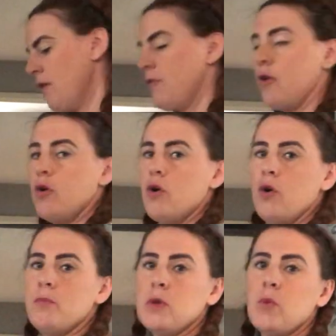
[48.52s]

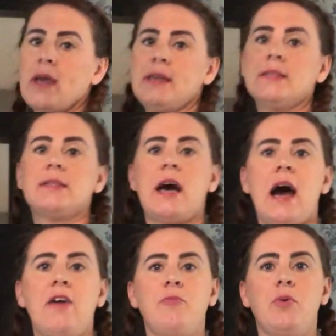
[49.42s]
For my weight,
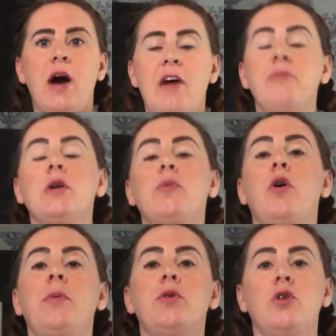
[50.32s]
I blew
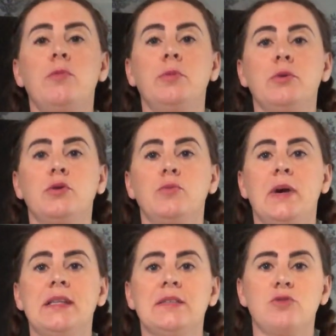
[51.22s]
up a normal balloon
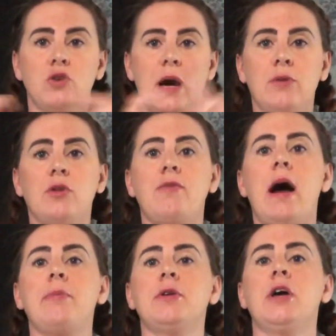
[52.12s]
weight. I've took it out the
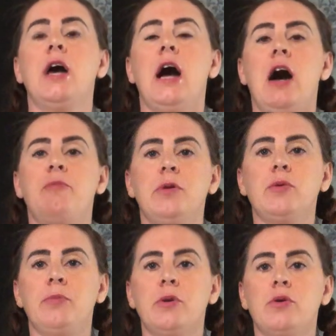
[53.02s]
wrapping. I
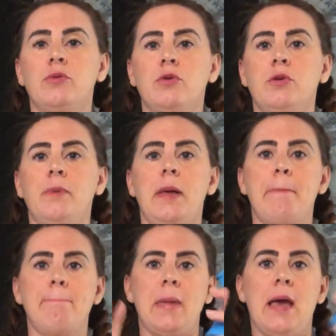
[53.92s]
blew a balloon up,
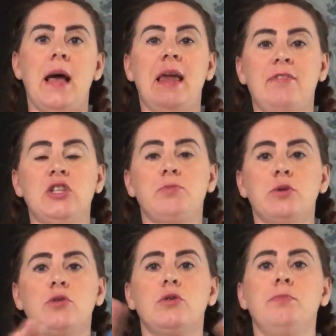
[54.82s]
11-inch
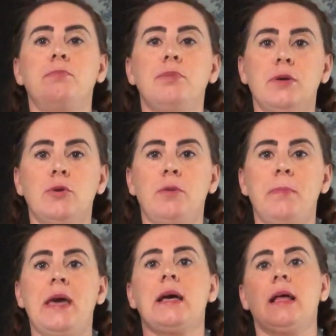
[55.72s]
balloon up, blew it up
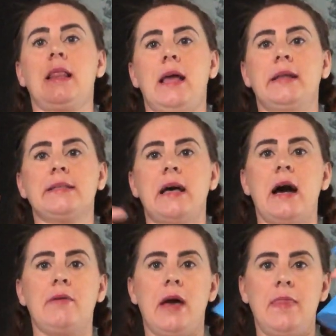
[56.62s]
big, let it
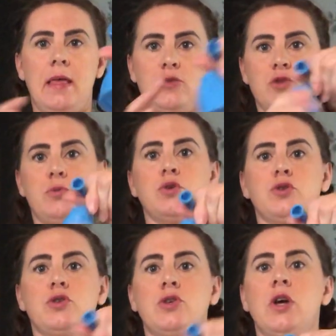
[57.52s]
down, and then just
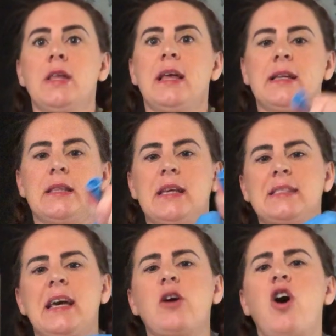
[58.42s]
pushed, like it's
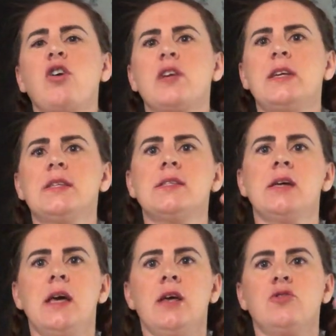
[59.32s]
like concrete,
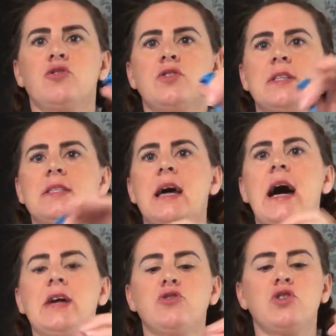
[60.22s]
just
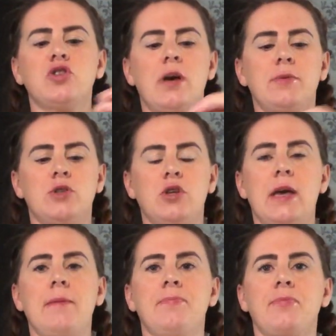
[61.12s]
inside, just so
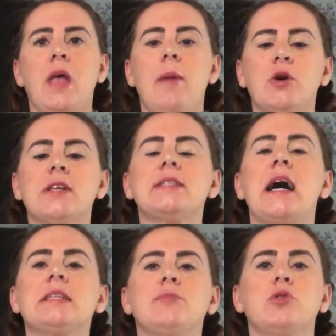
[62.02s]
it, I put it
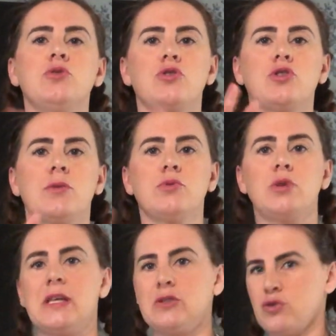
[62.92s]
inside the balloon just so
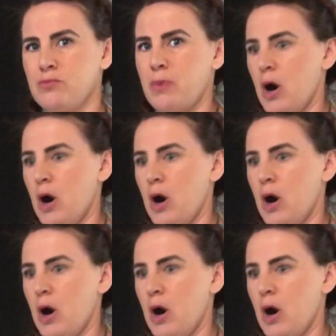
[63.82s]
it doesn't